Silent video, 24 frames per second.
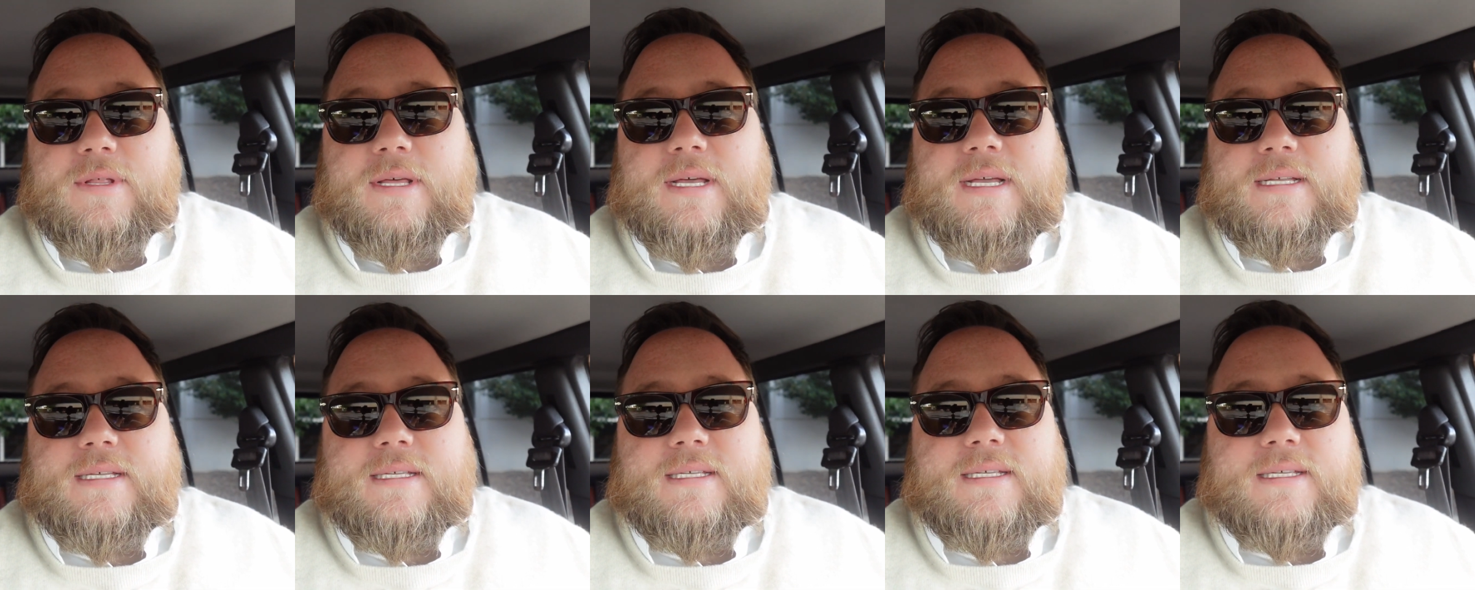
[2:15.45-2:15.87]

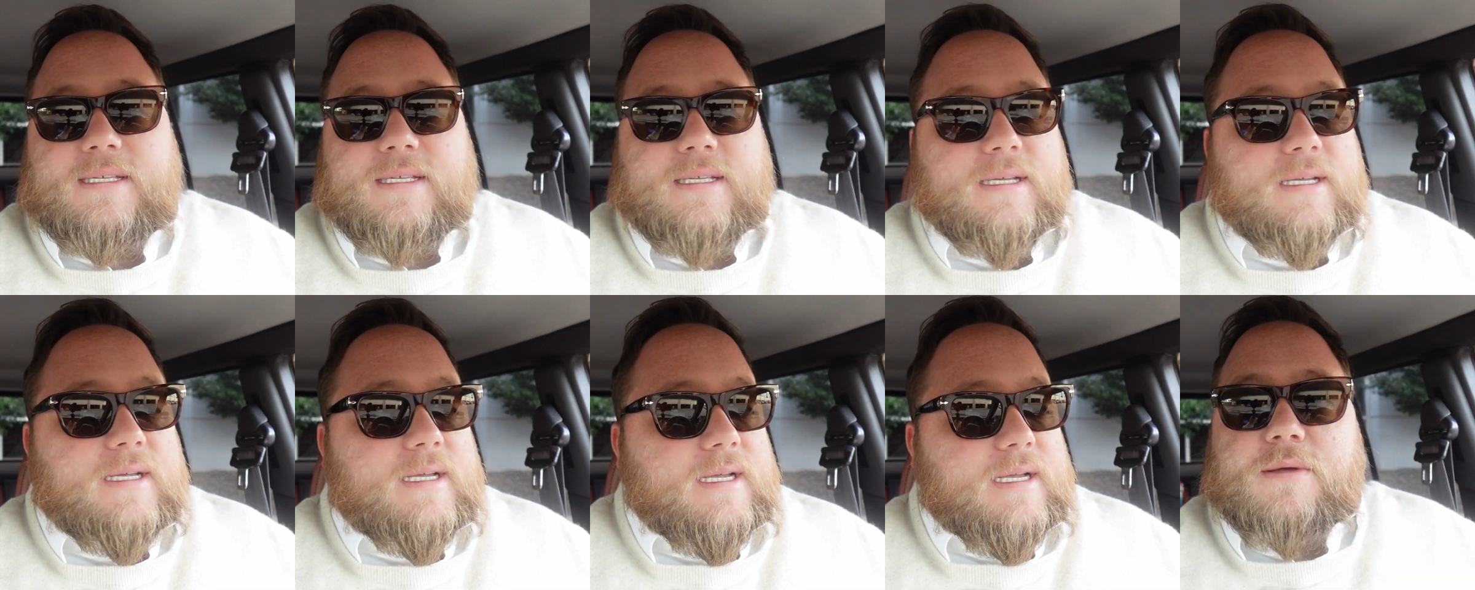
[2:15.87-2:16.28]

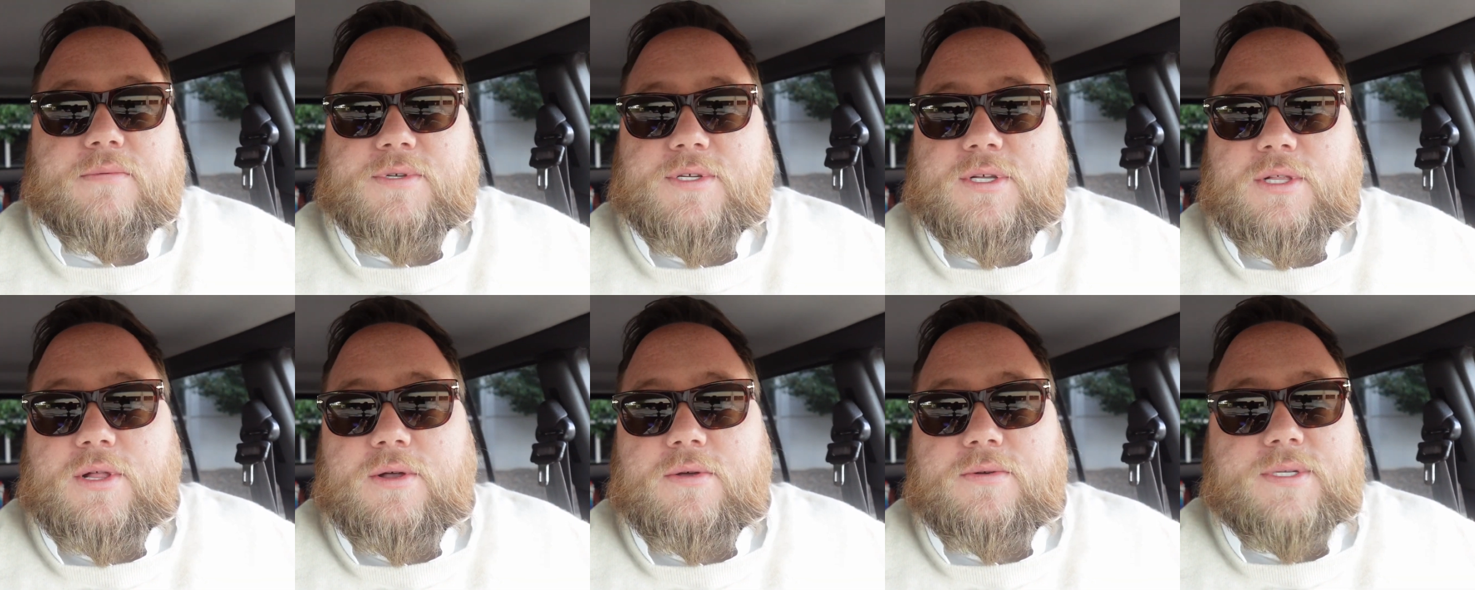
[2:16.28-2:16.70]
this. It was
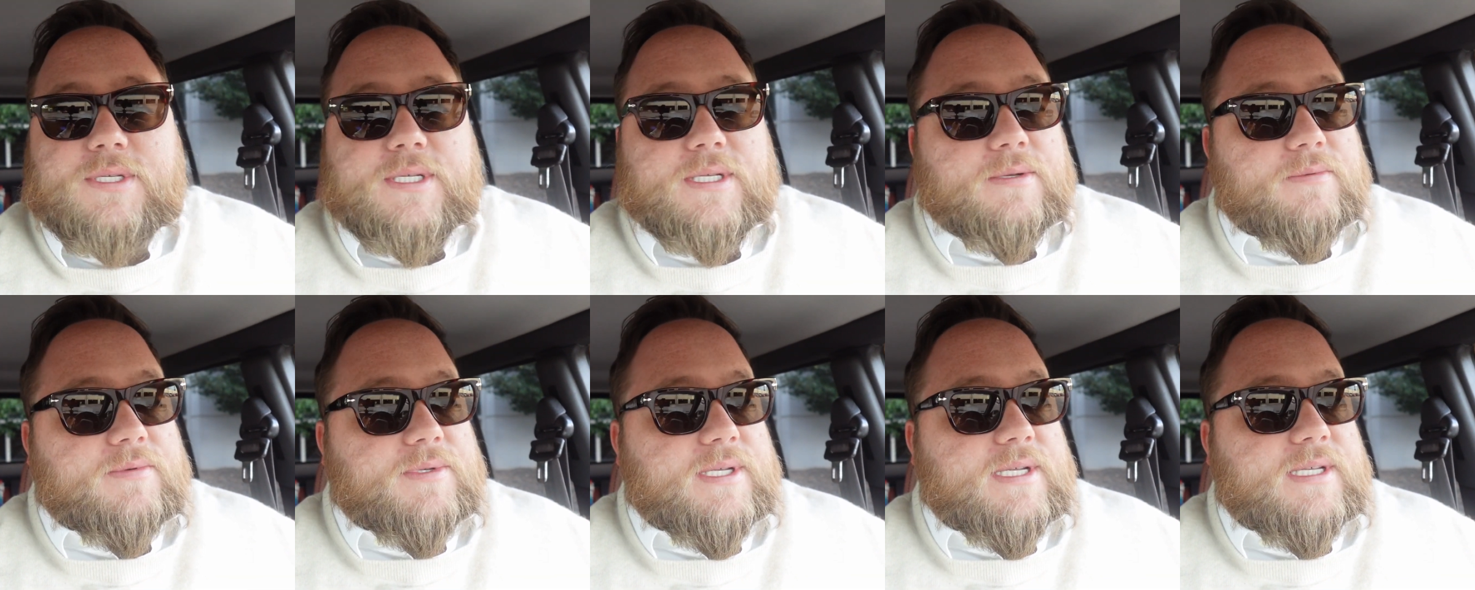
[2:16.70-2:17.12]
close,
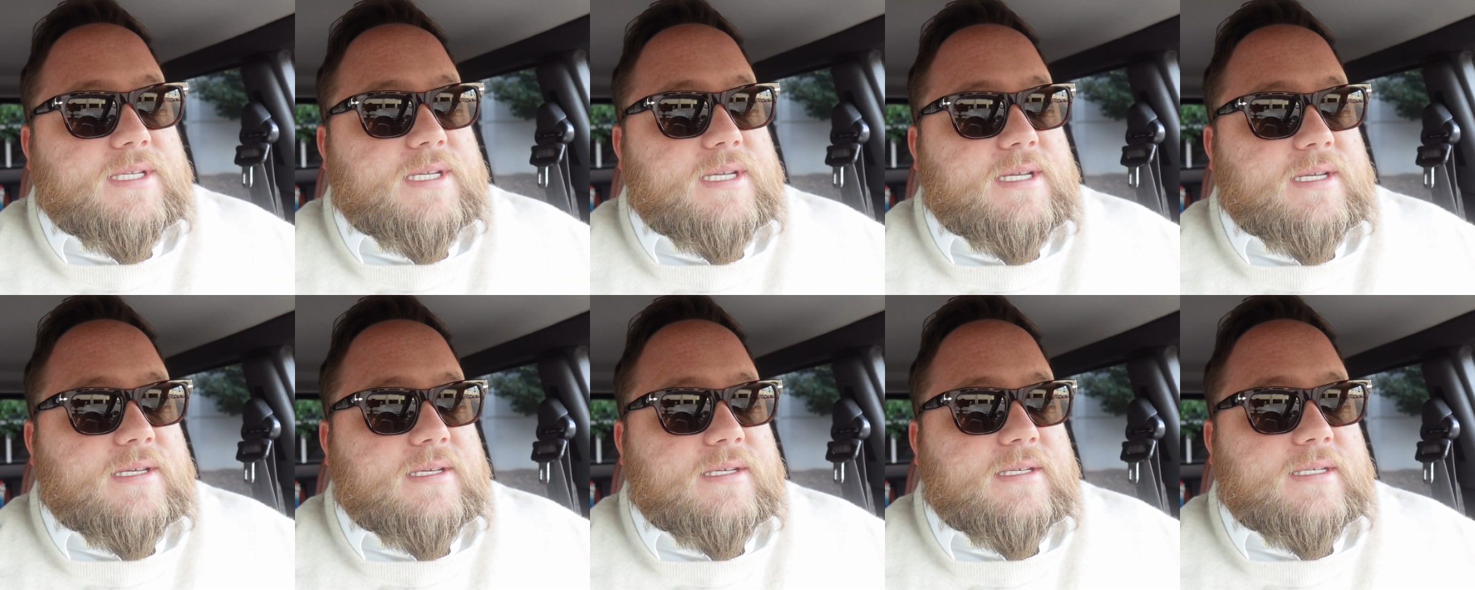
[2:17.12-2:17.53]
it was
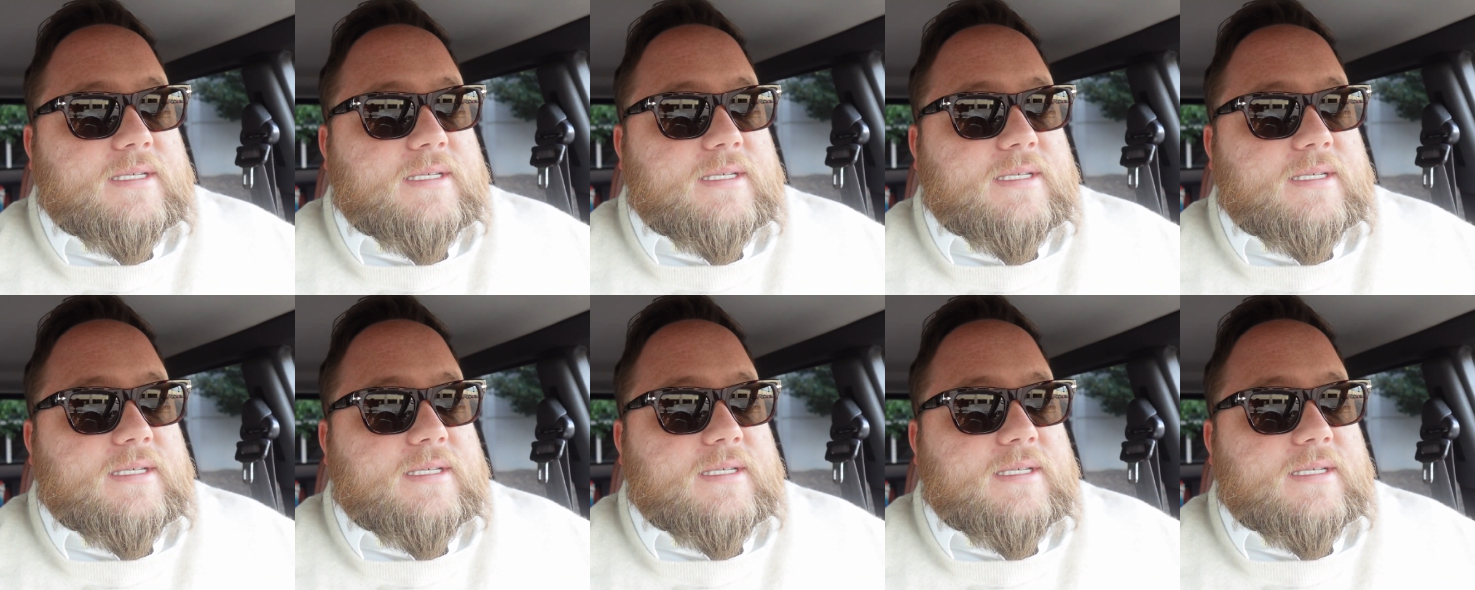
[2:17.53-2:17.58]
easy.